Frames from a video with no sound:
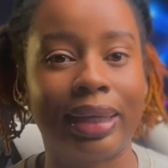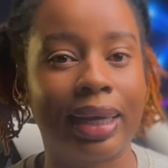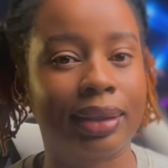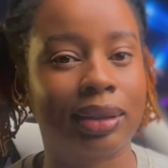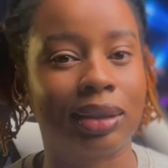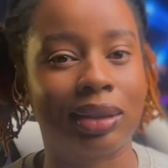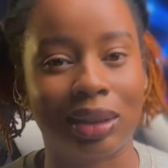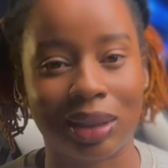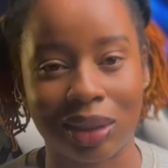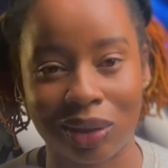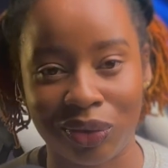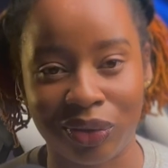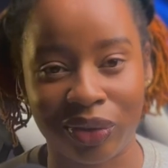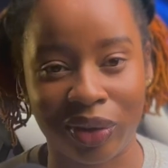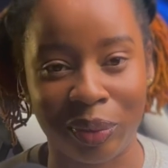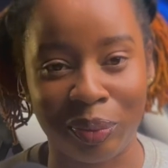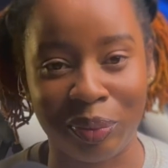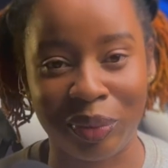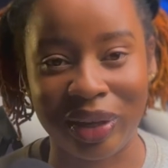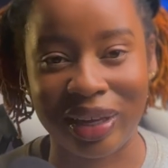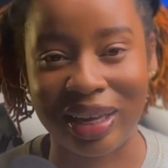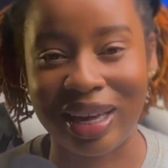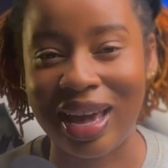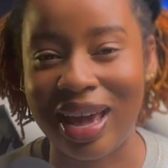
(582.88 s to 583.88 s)
that is it from
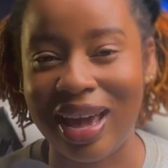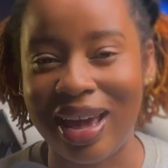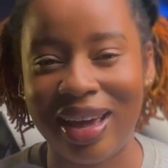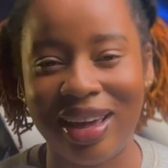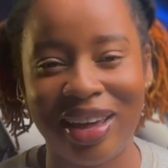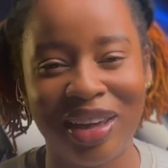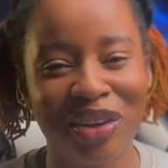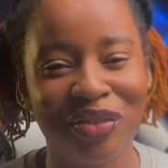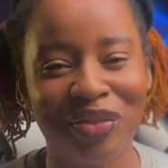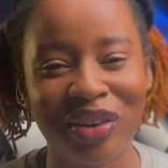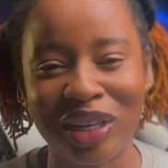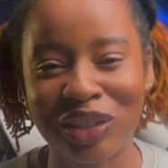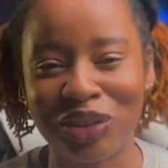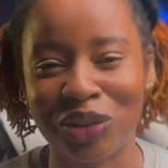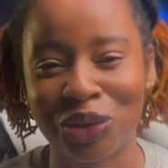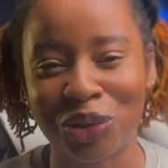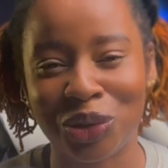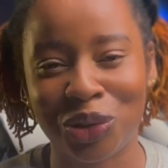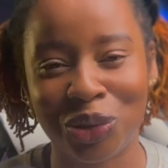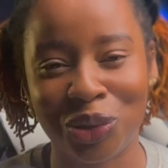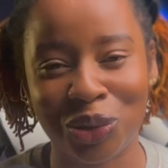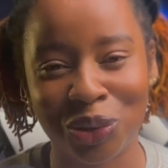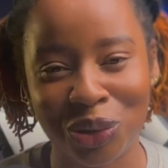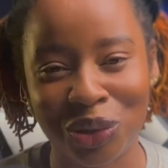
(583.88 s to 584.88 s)
me. If I
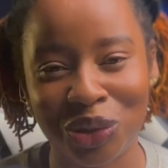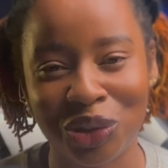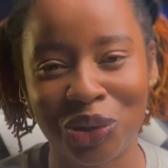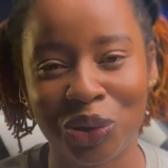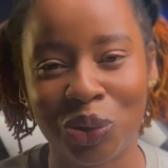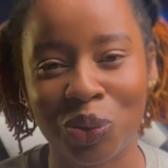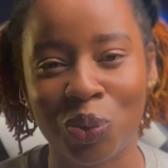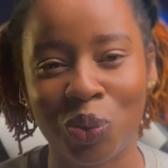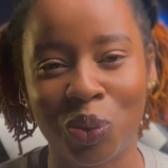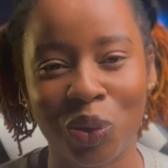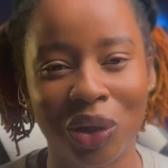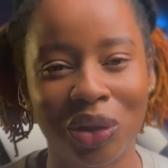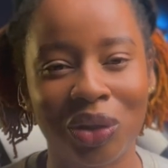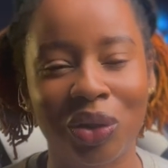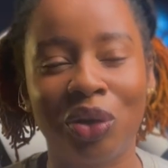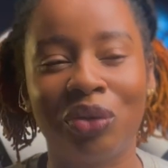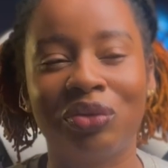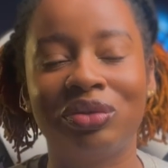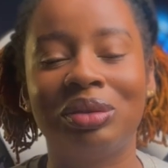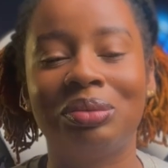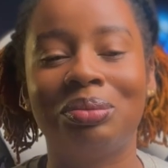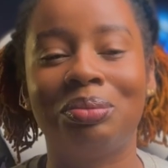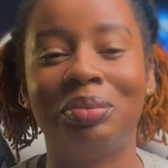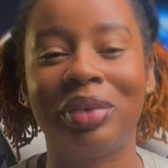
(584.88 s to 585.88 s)
just showed you one
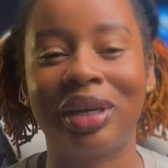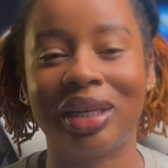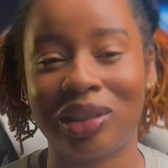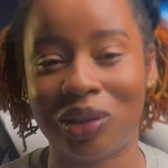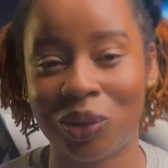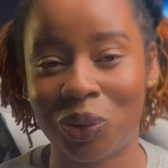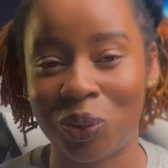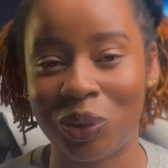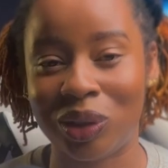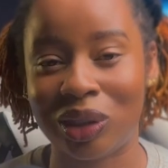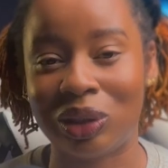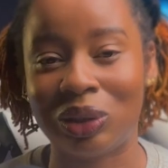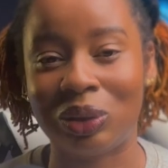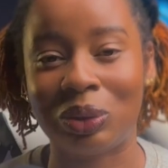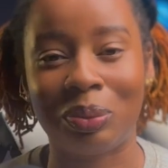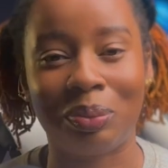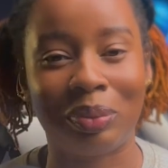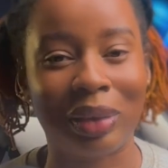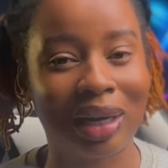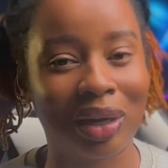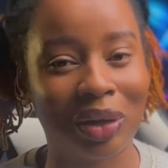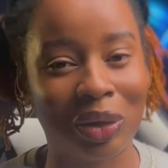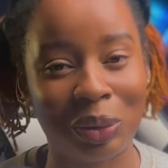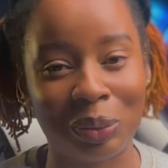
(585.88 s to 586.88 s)
of the best ways to
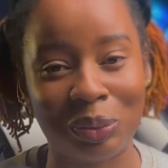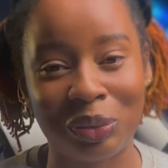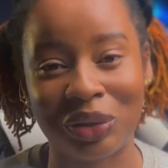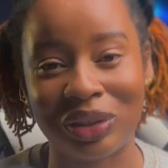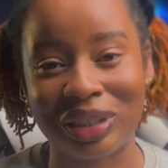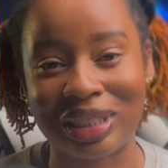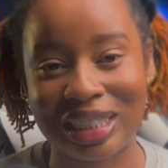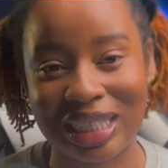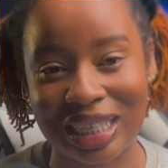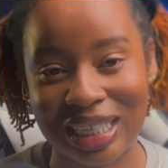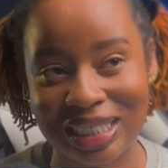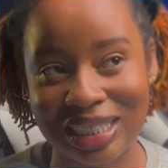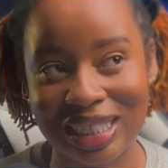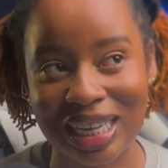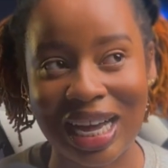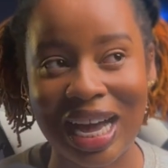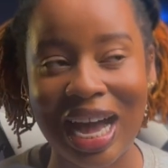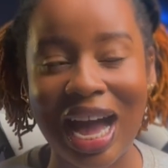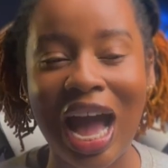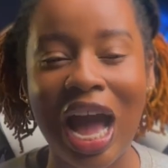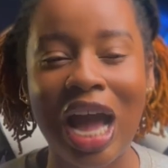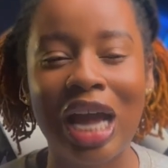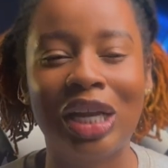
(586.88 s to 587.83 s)
back up your data,